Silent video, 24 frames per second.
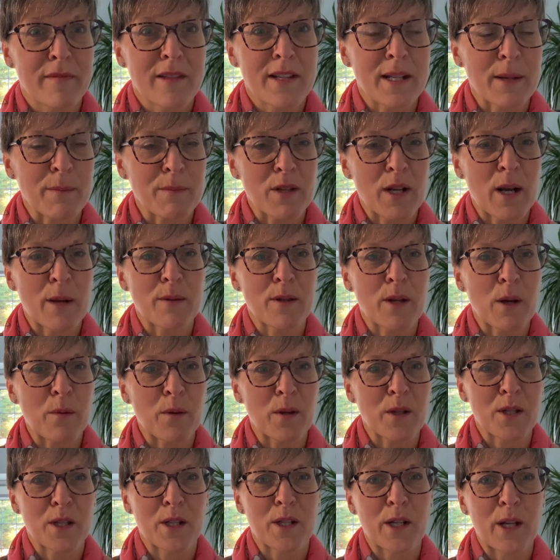Sometimes I
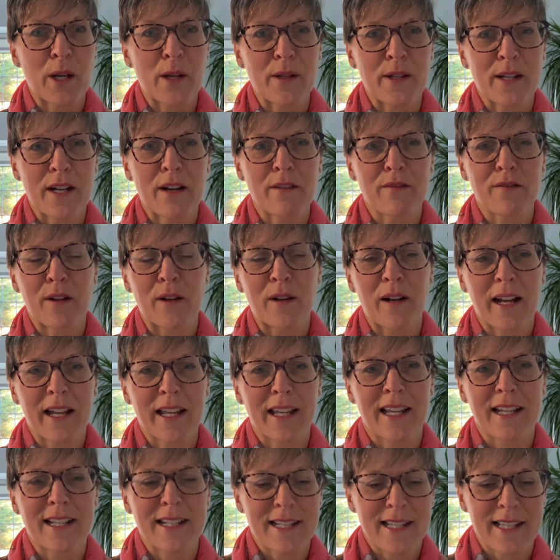watch the news and I feel
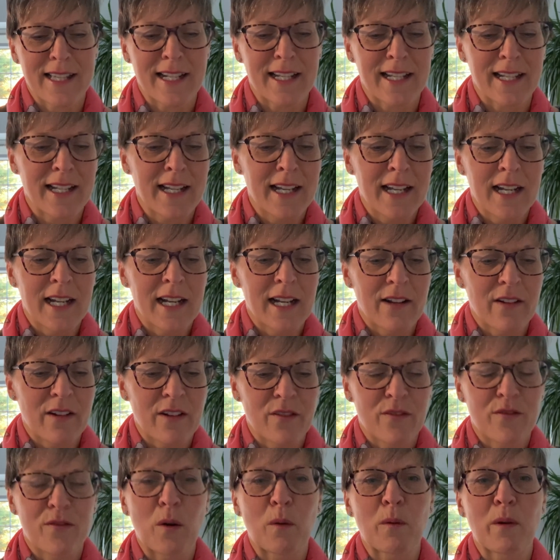like it's the
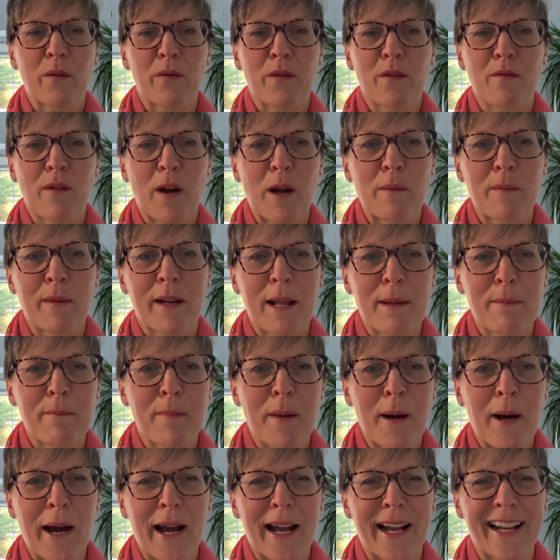fall of the Roman
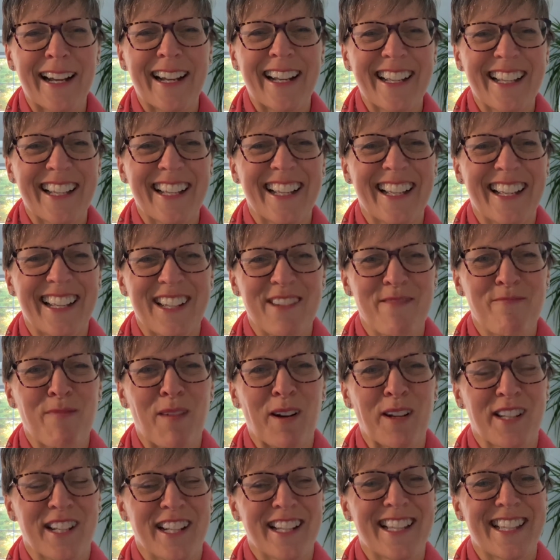Empire in
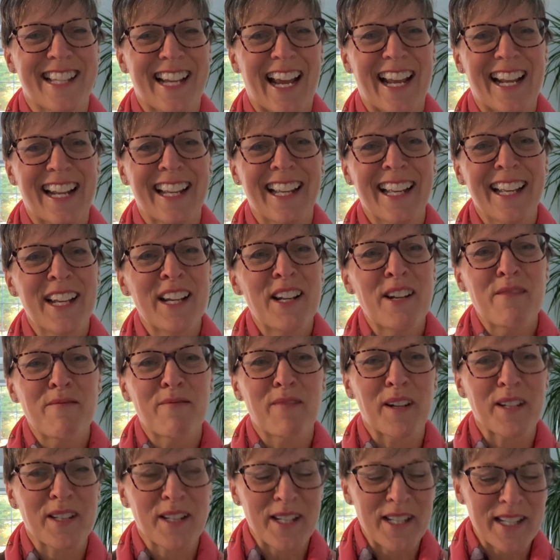modern
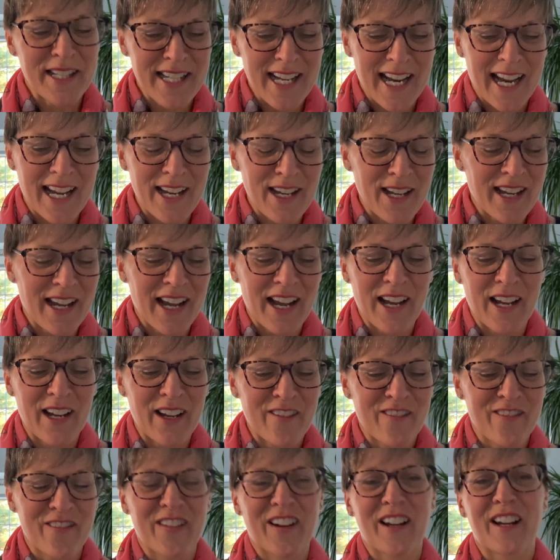
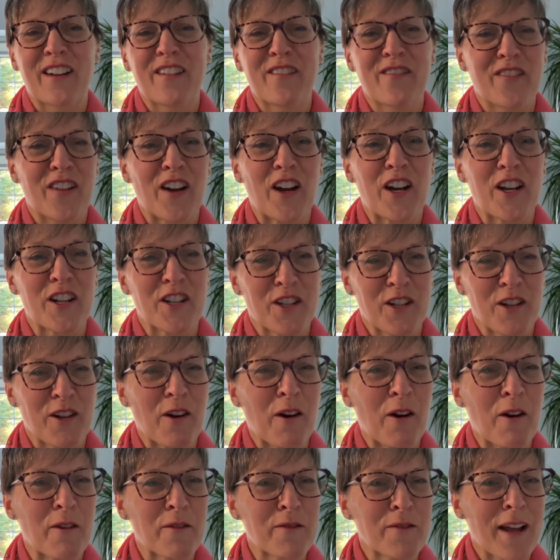day version
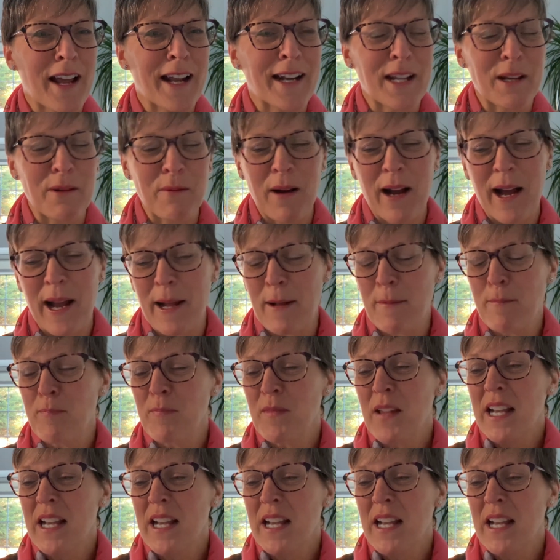of anyway.